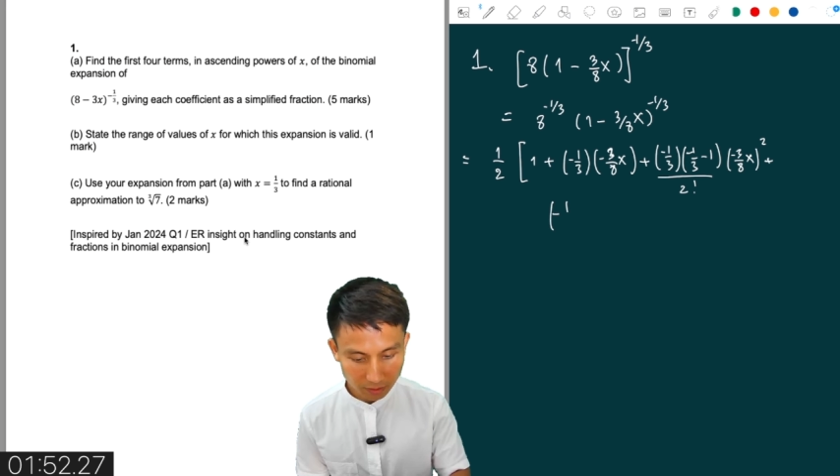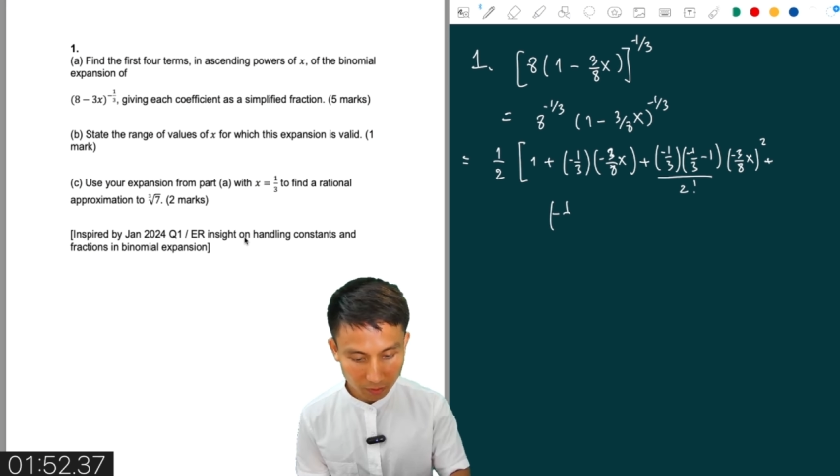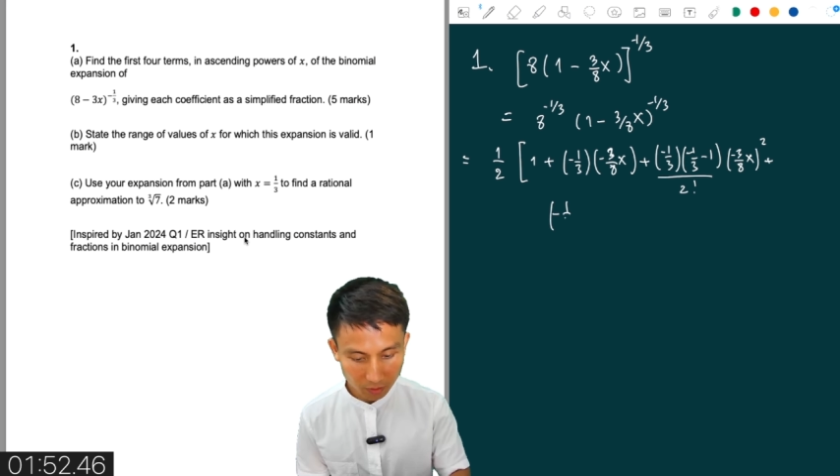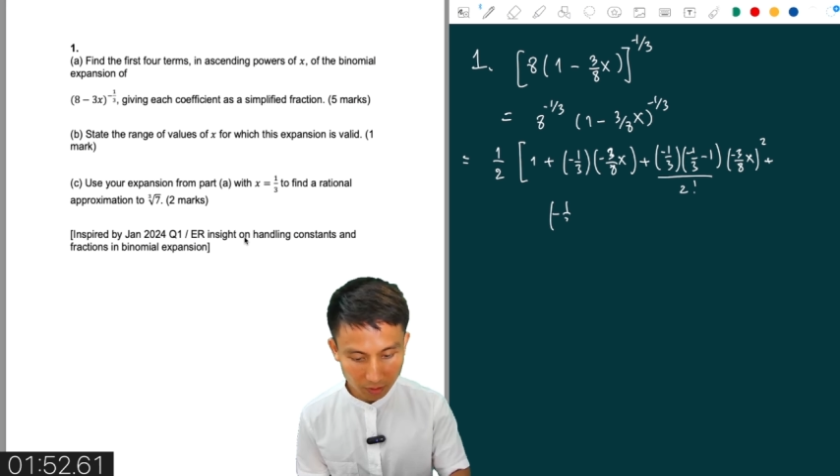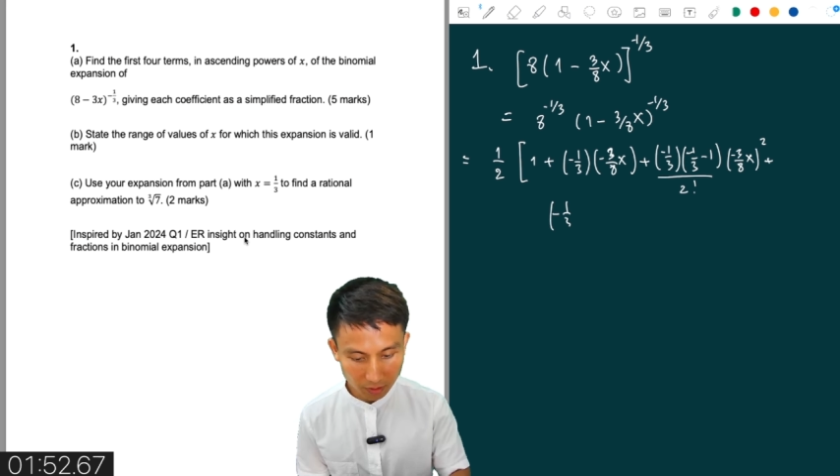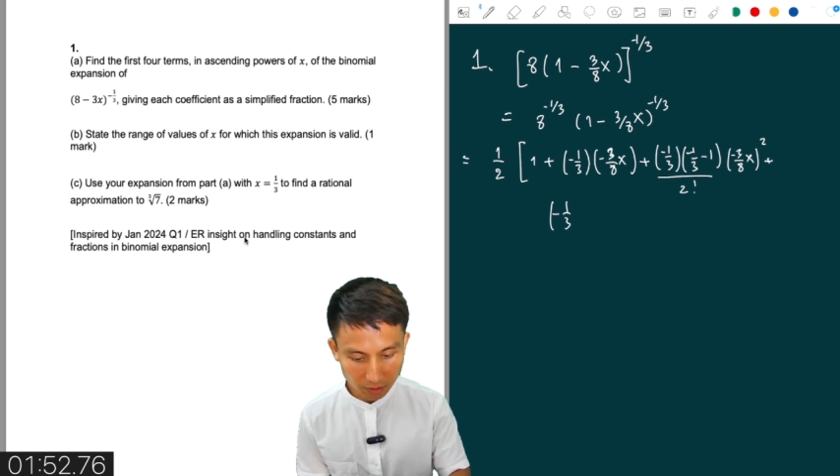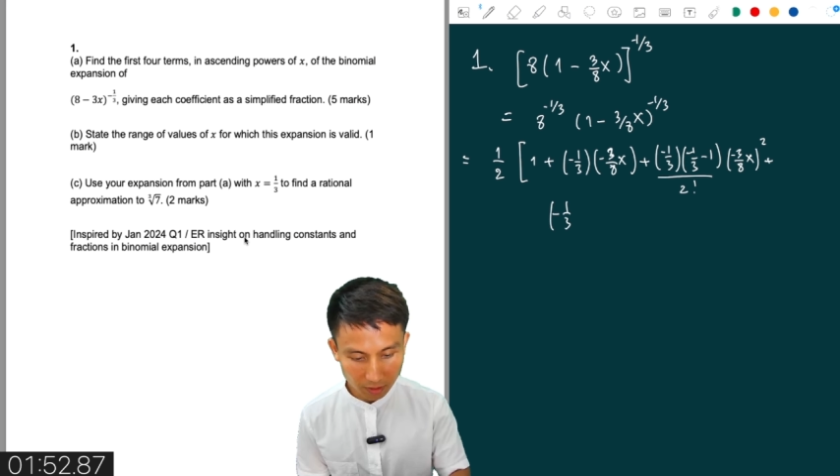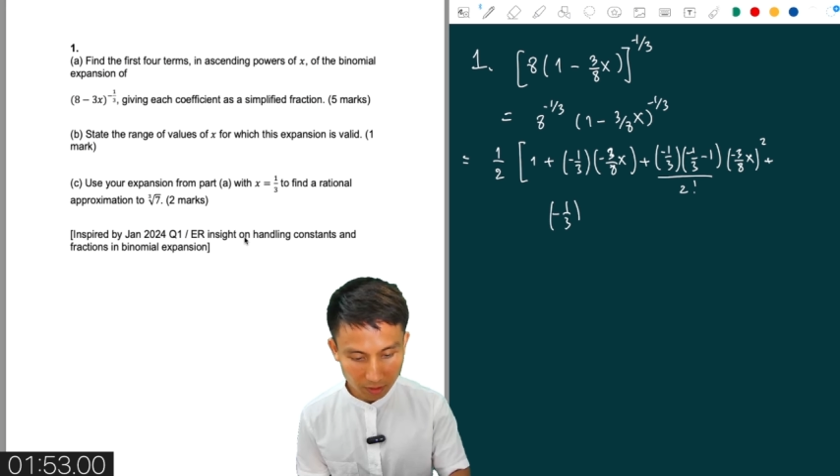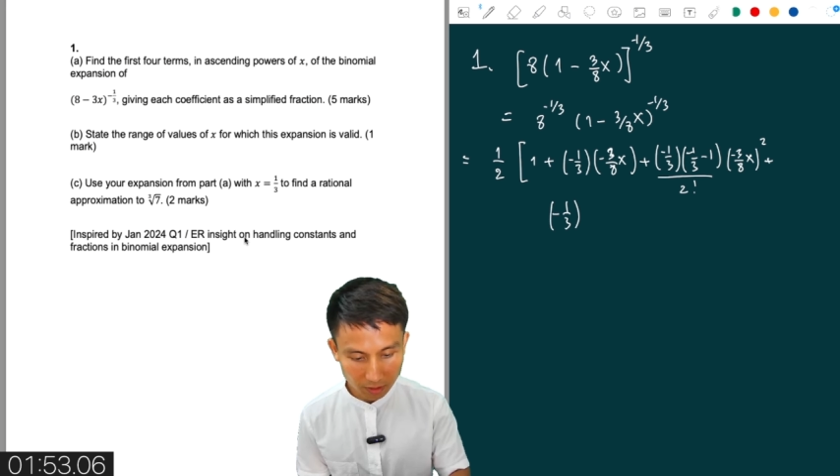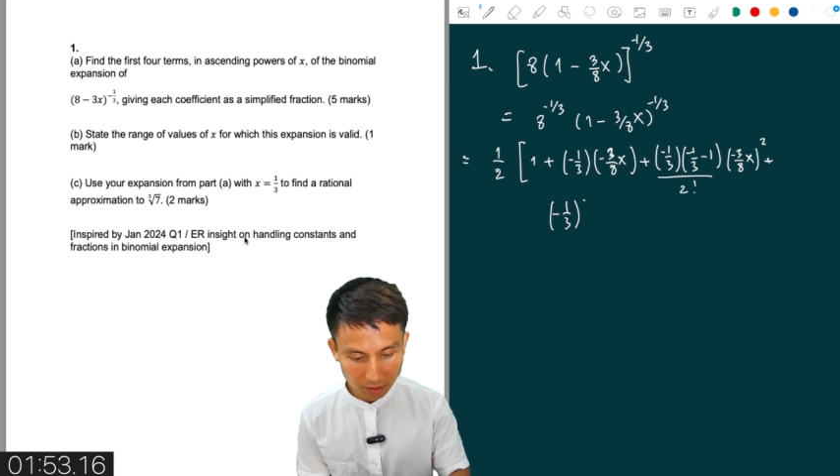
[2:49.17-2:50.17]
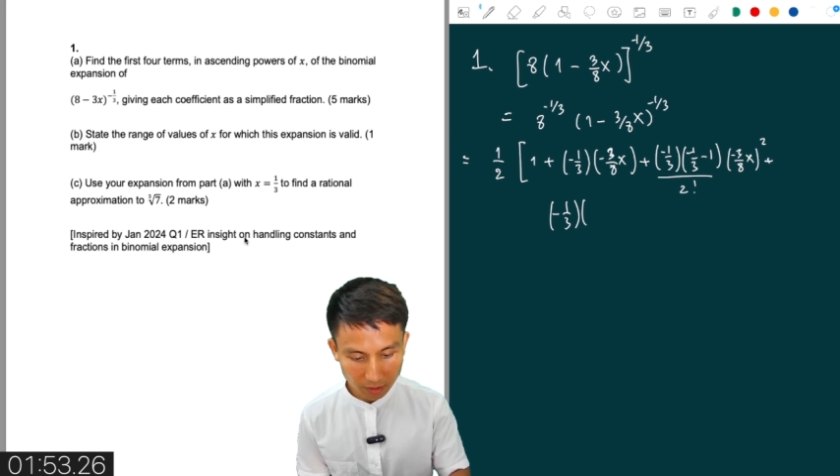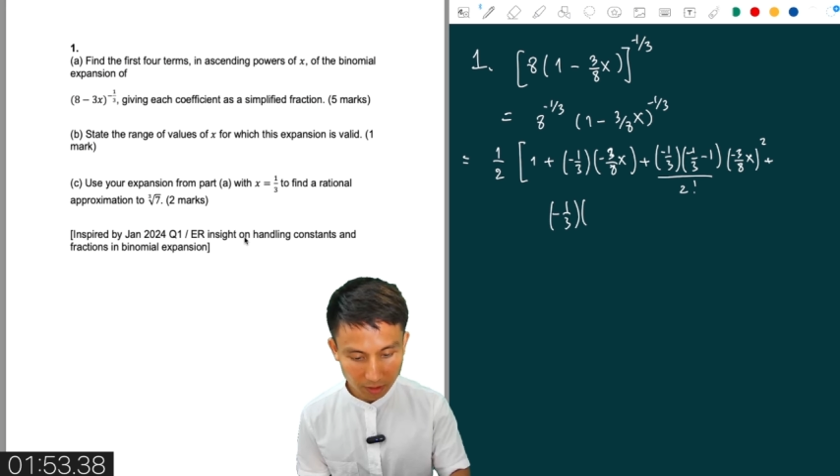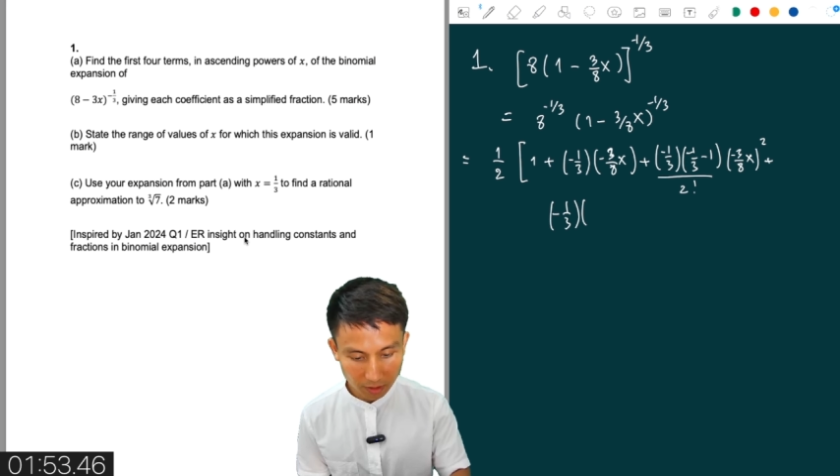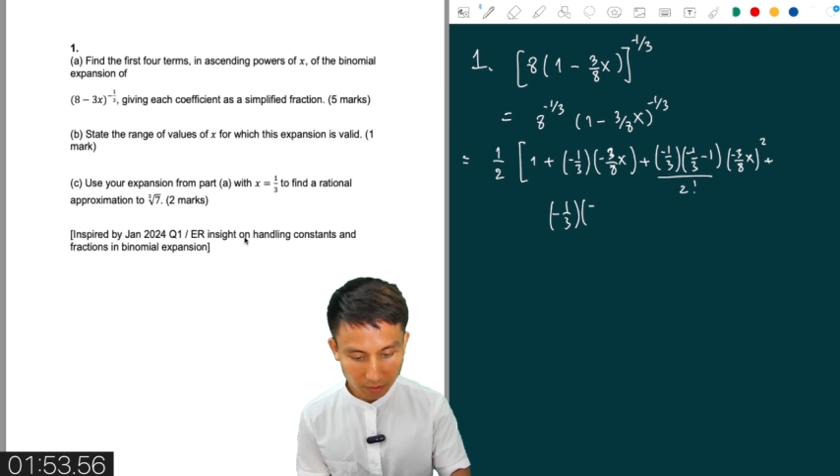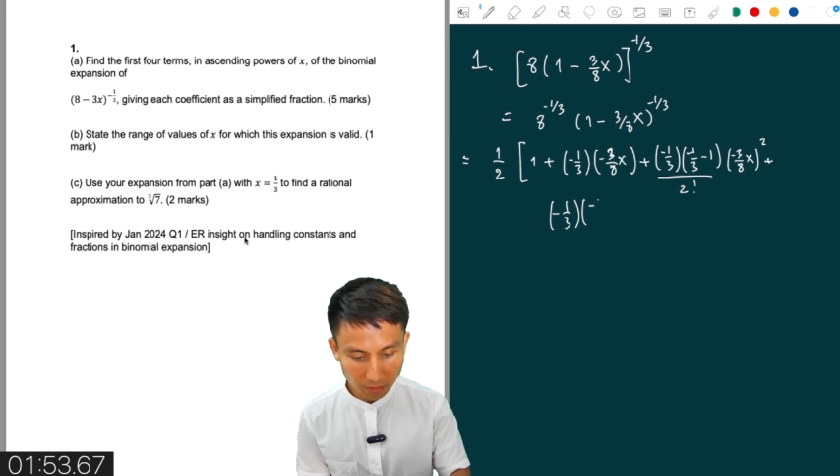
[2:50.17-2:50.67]
1/3
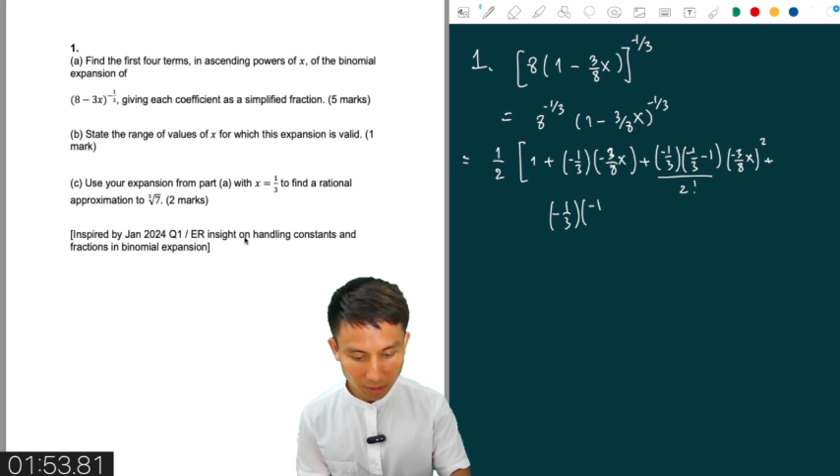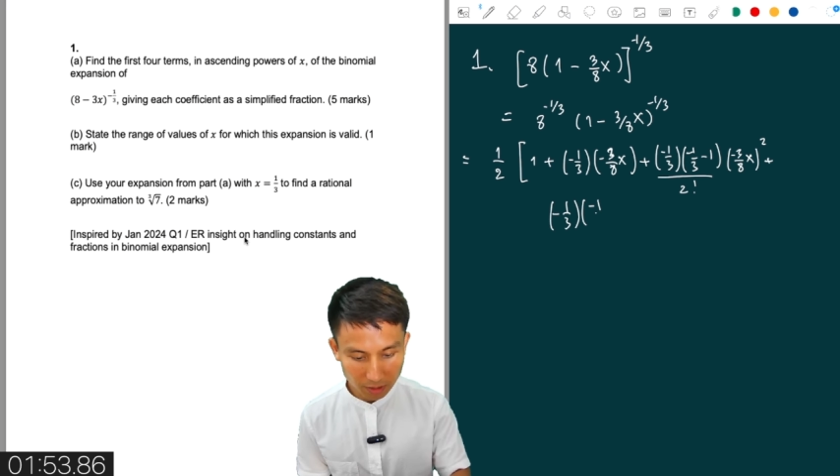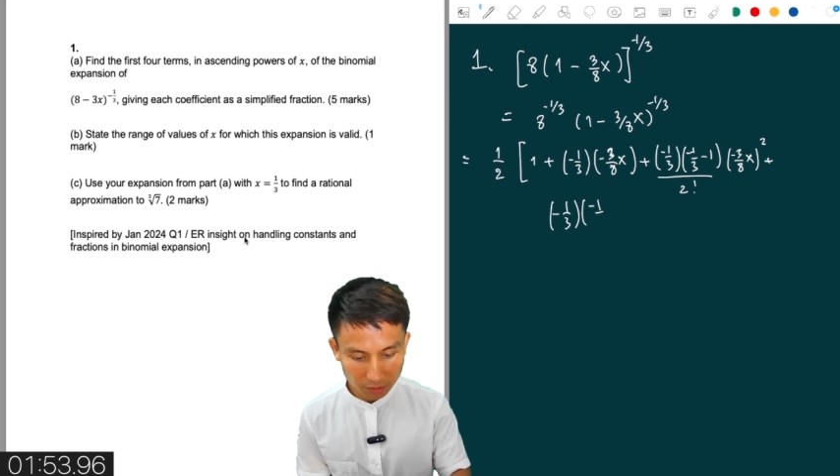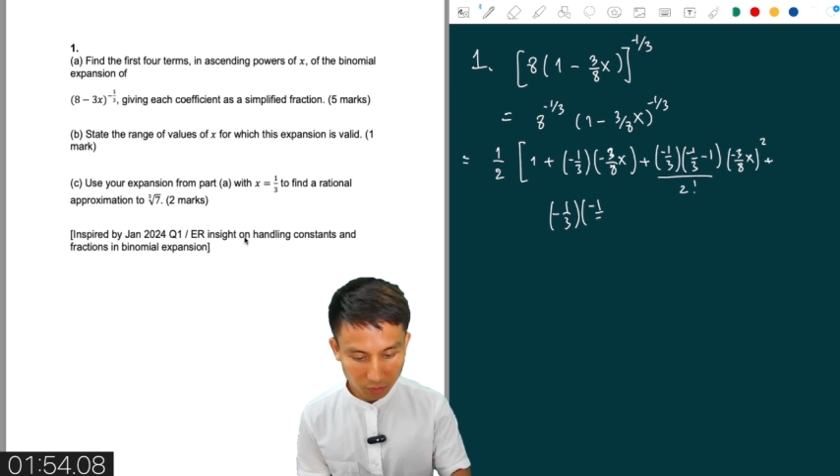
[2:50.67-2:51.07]
minus